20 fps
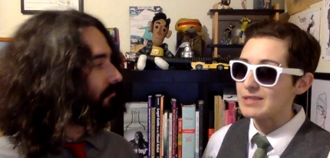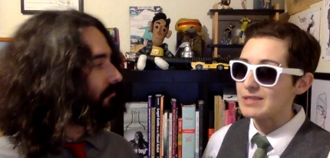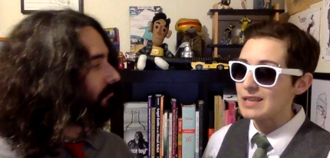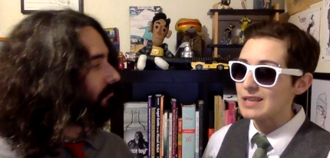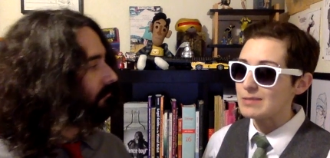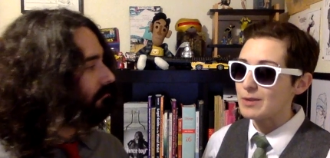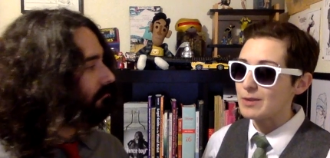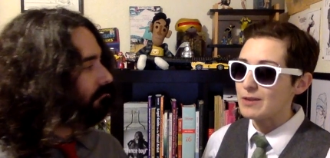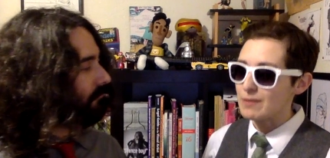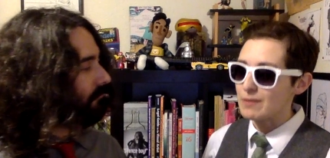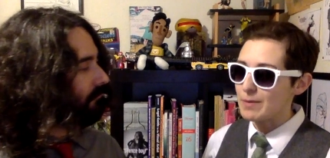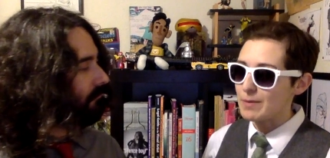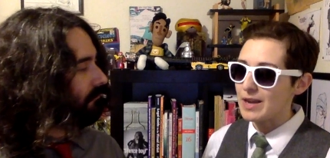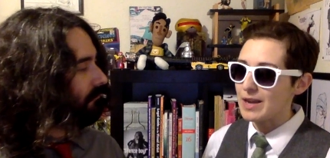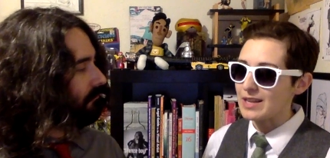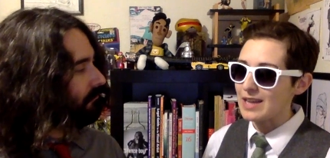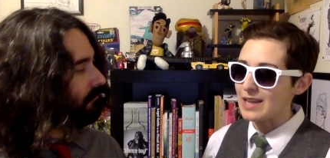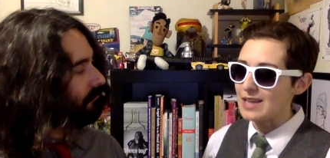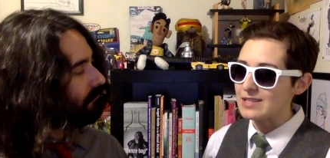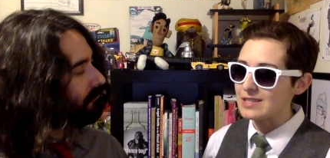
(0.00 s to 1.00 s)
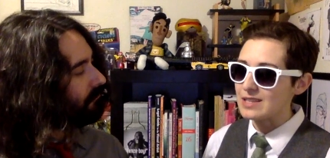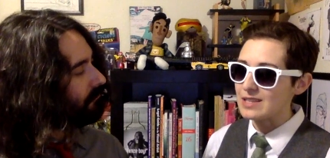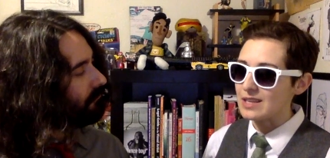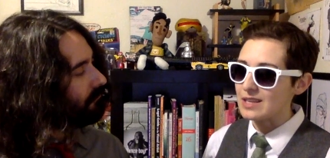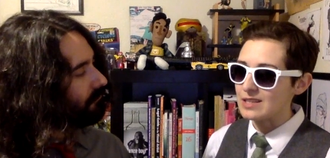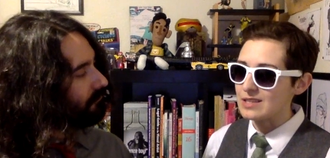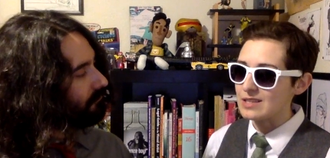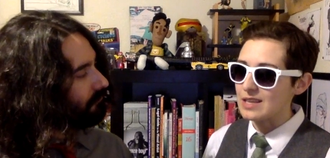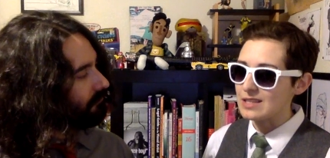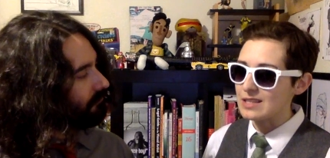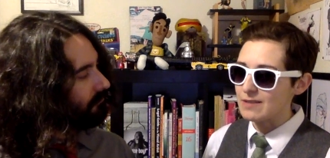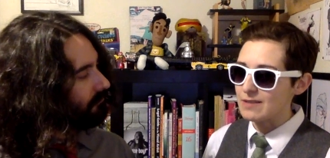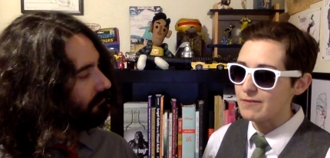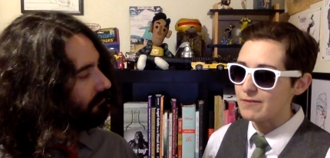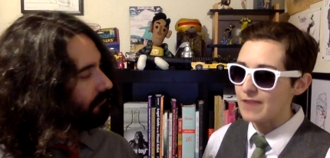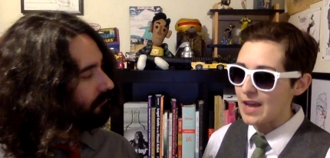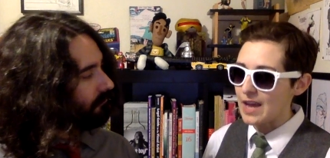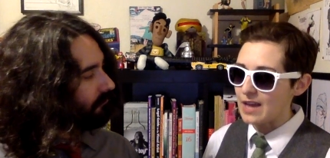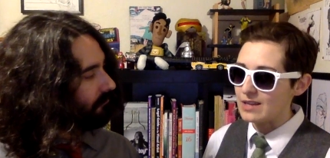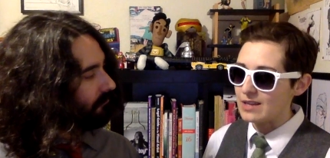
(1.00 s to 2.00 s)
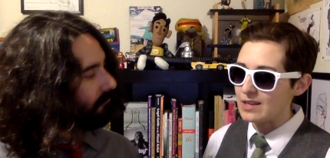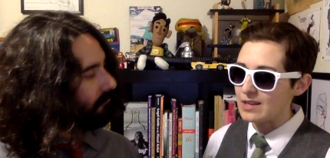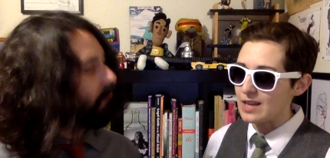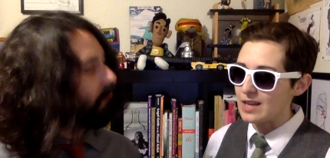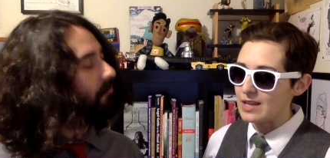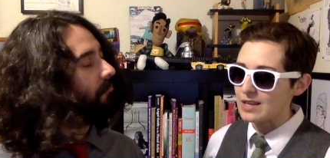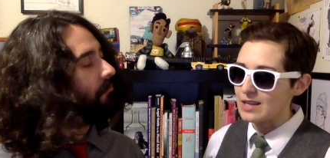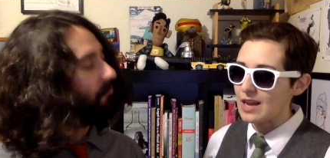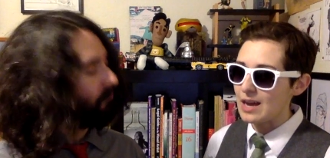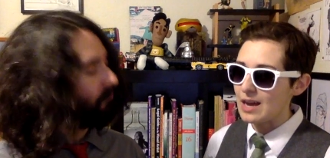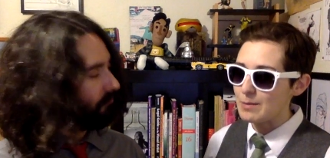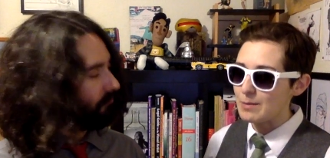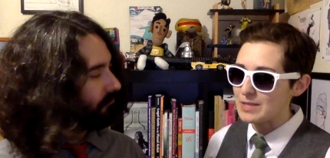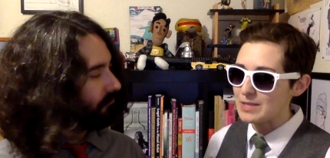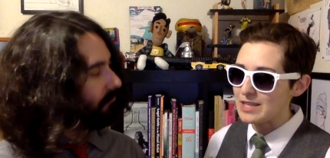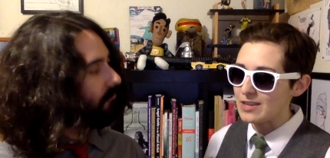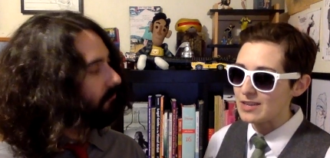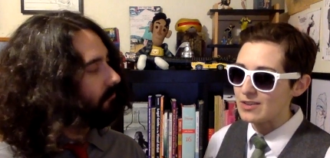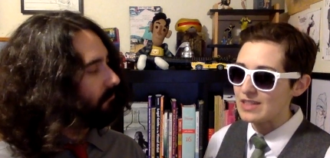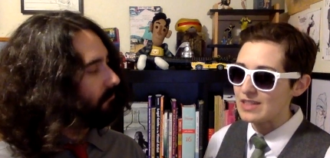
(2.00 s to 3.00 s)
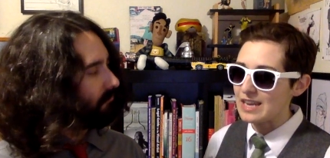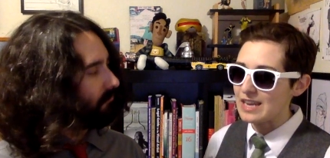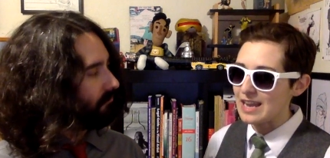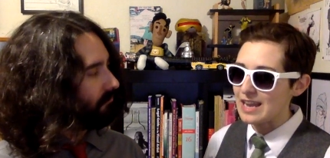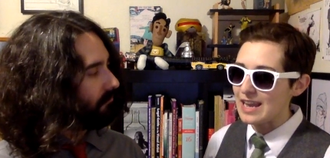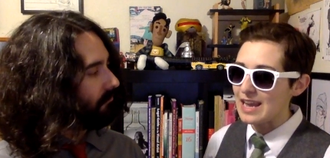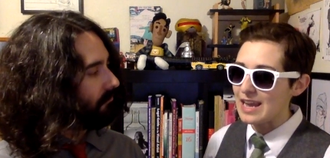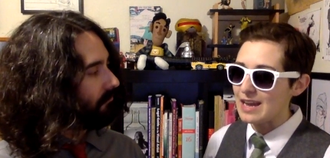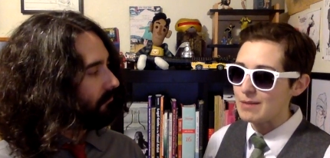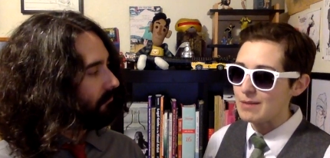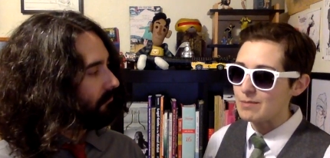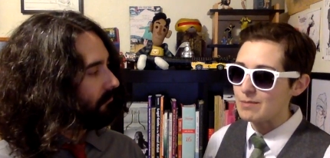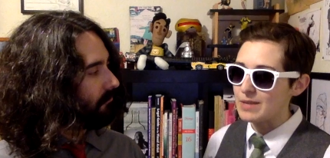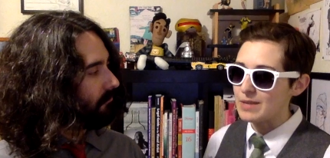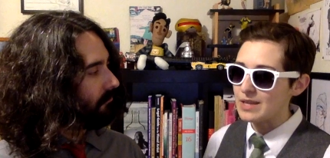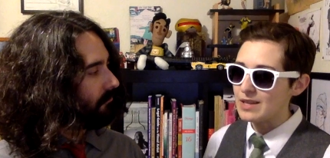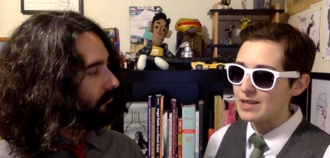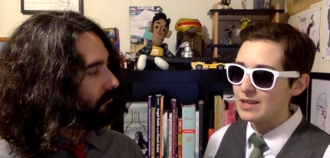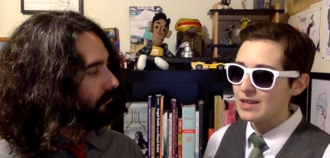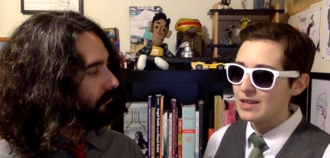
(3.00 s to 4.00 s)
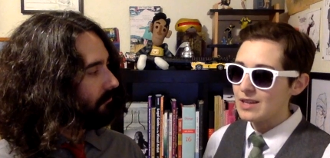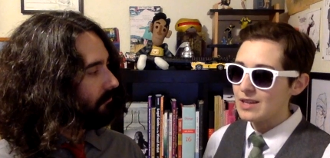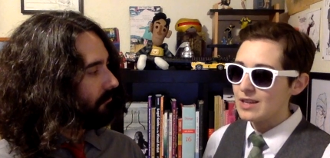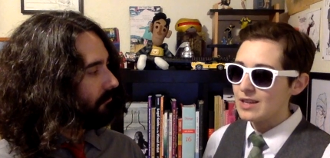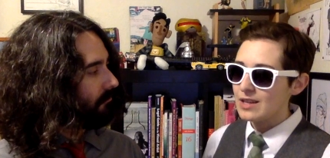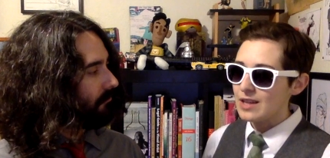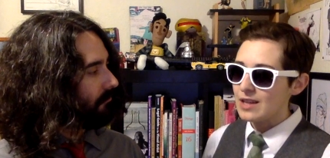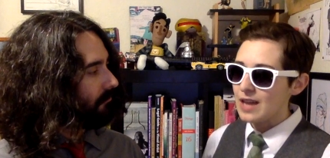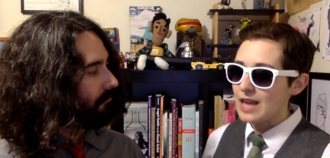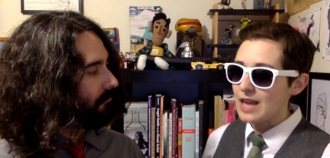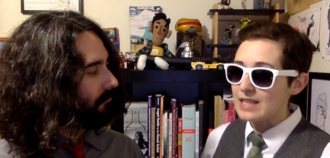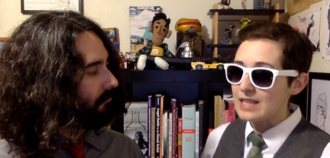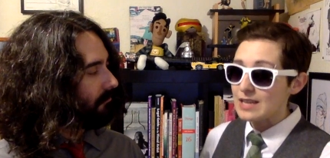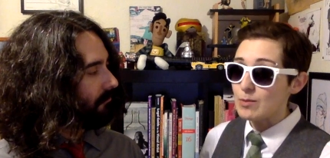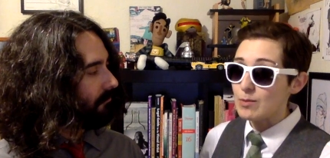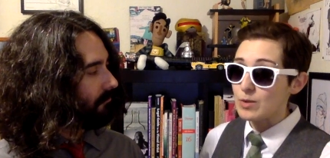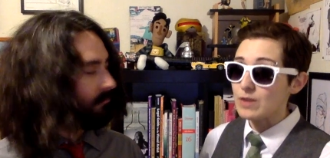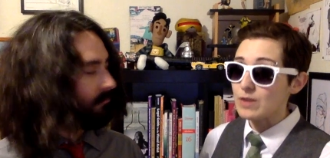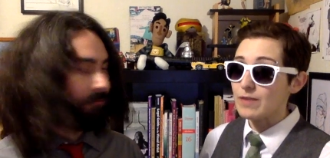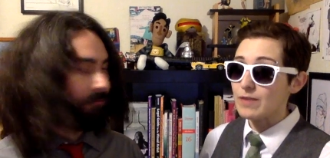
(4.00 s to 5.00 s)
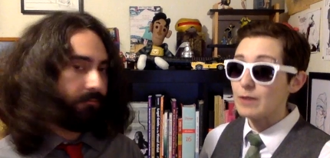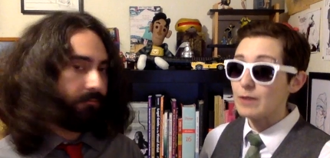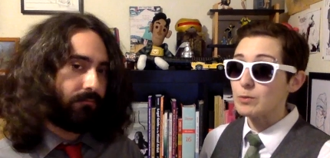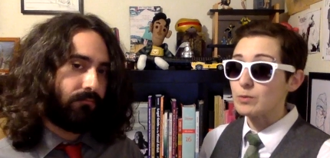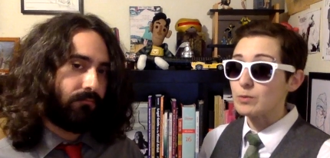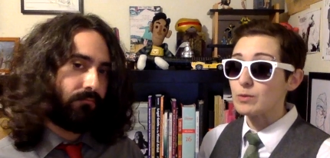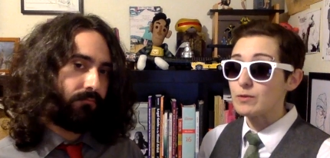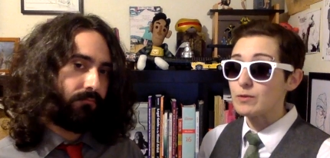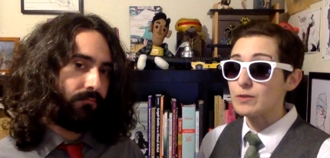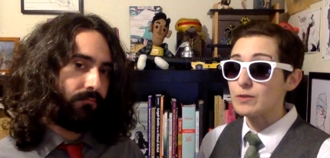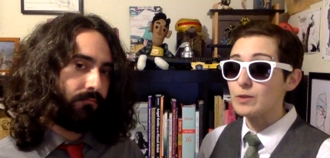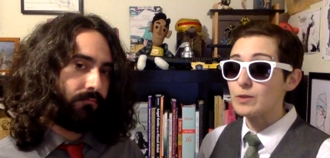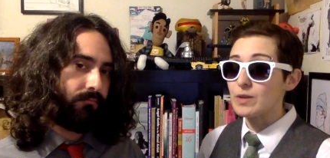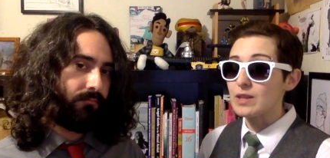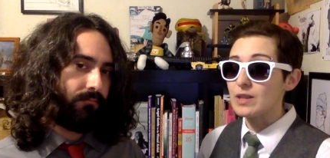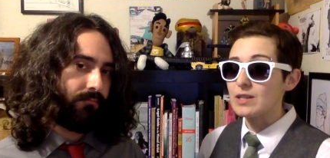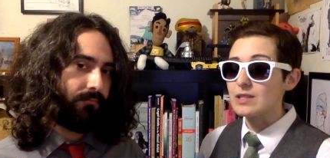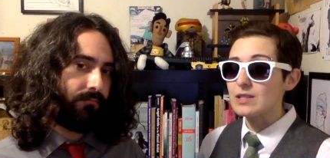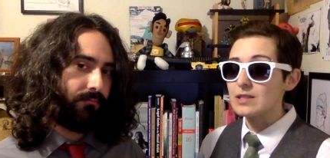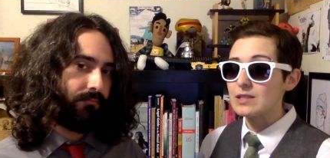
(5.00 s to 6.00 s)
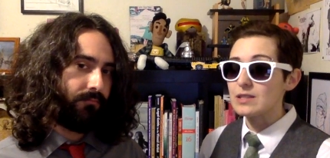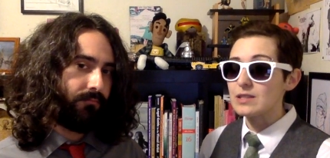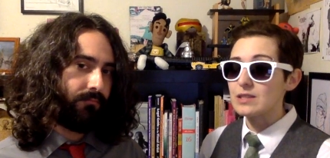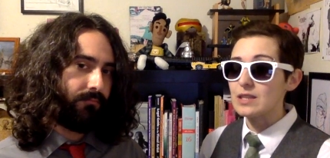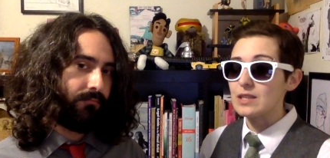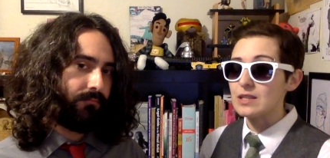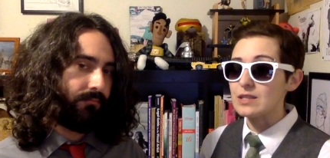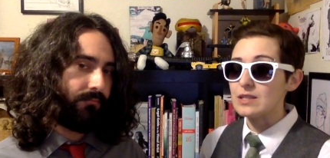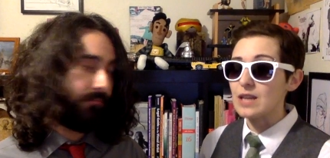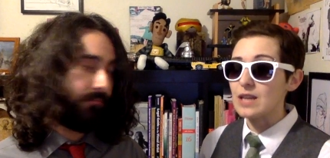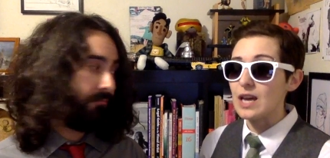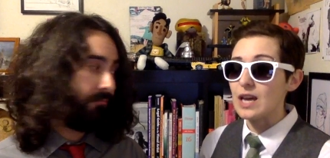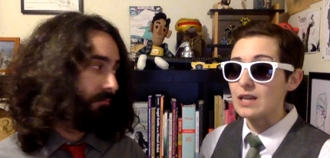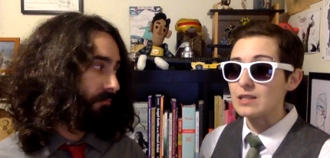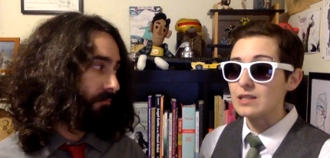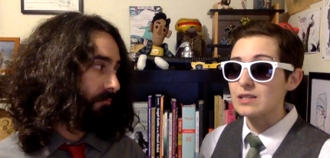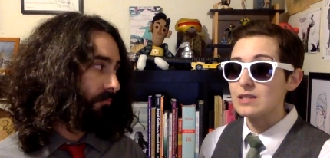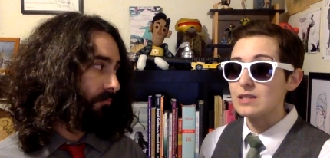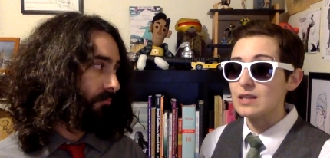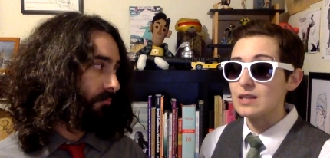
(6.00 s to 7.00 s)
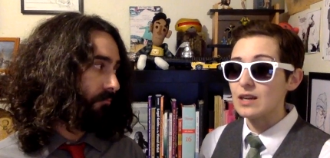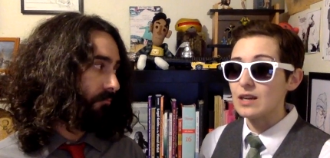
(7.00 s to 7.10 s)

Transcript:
Speaker 1: as part of the podcast and as, as a fan and commentator than I am as I would if I were reviewing this in text.